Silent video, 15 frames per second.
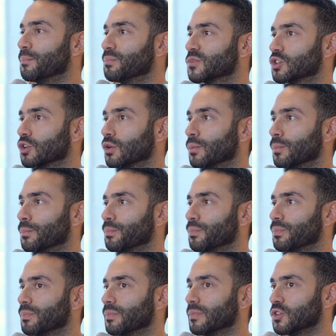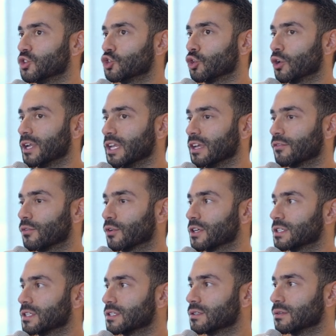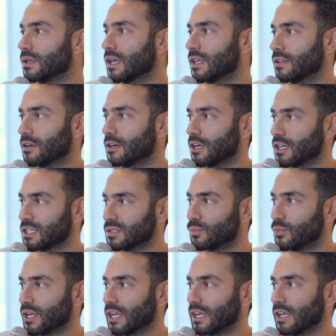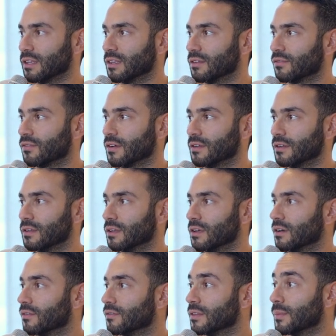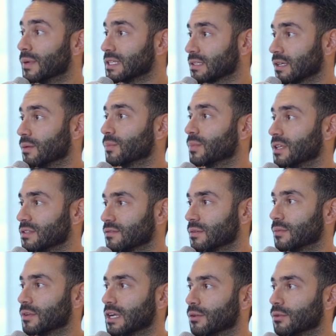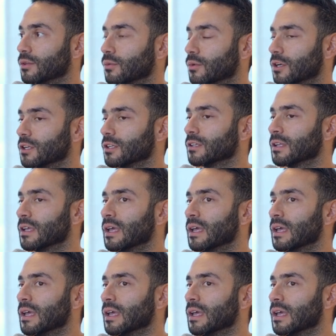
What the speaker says: So joining forces together, us bringing in the funnel of the best companies from around the world,